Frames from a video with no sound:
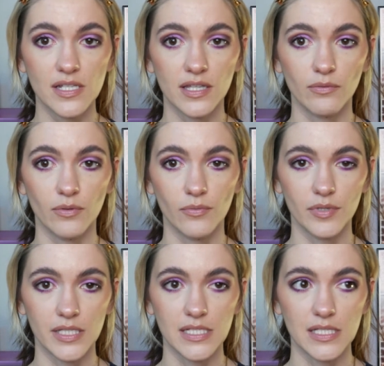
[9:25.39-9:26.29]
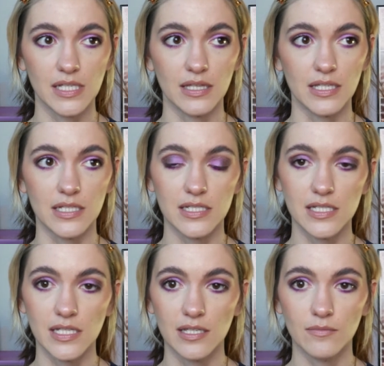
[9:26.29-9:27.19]
and they were releasing the
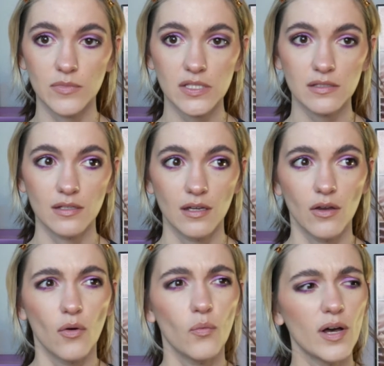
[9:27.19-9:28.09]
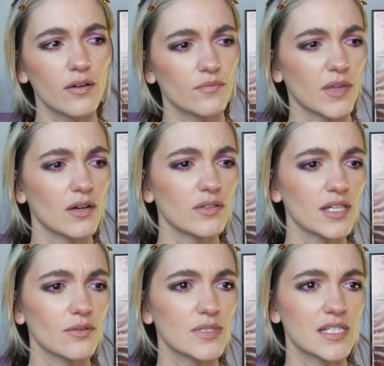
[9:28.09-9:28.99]
teams. Well, I don't
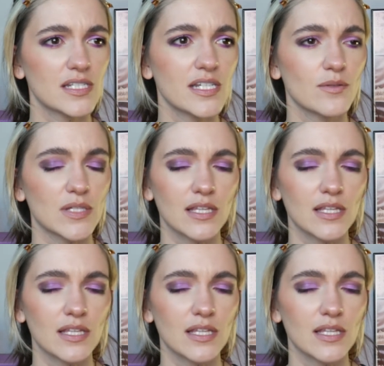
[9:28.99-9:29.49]
think it was the teams.